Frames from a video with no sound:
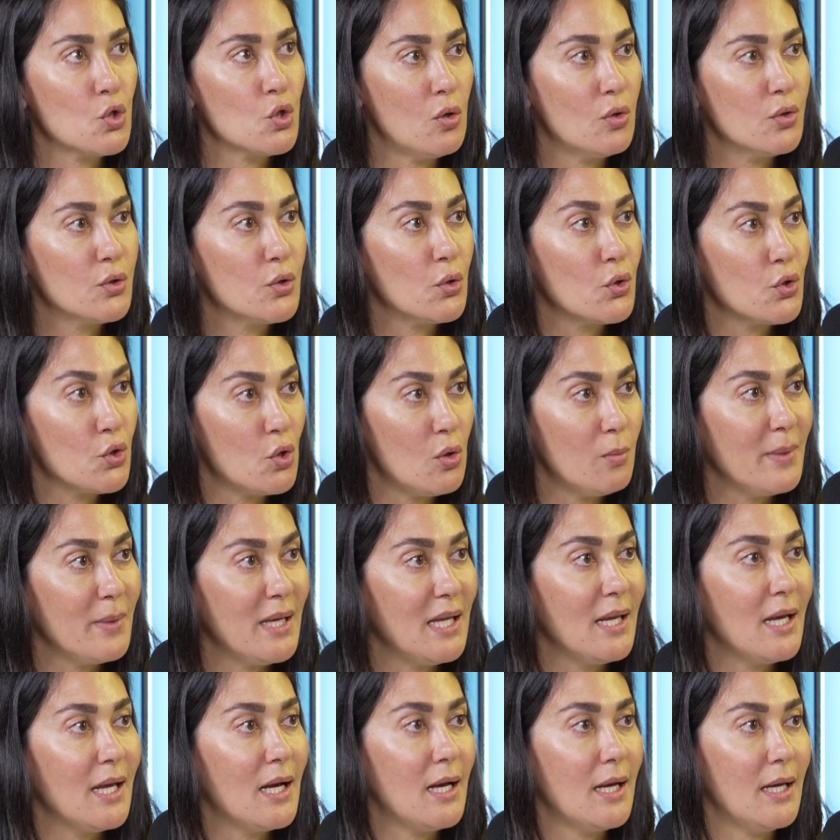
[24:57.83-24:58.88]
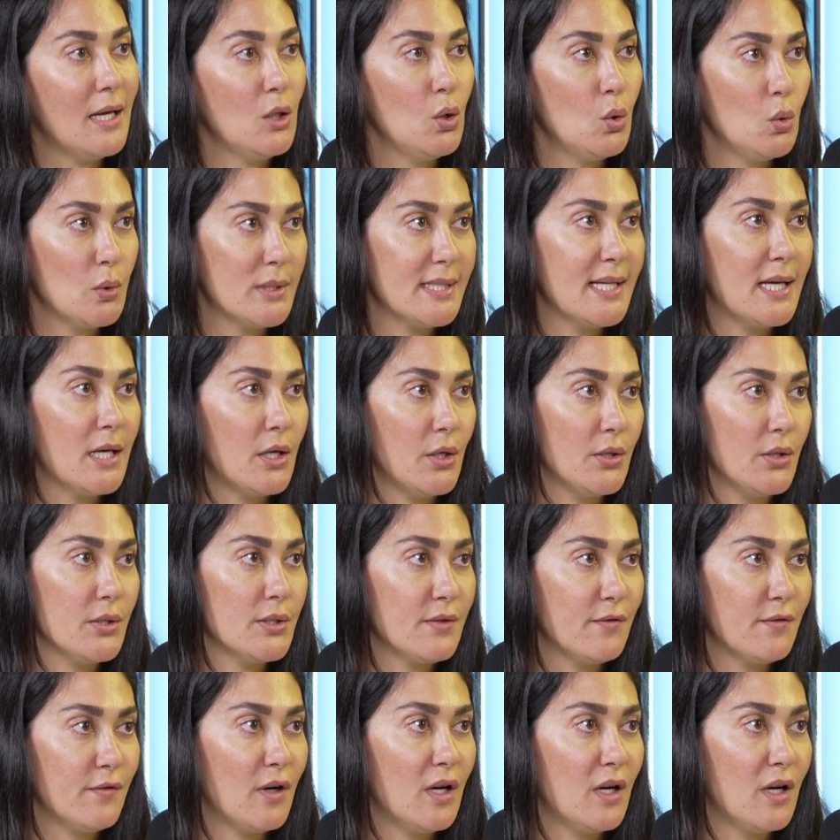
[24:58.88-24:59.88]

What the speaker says: social media and newsletters for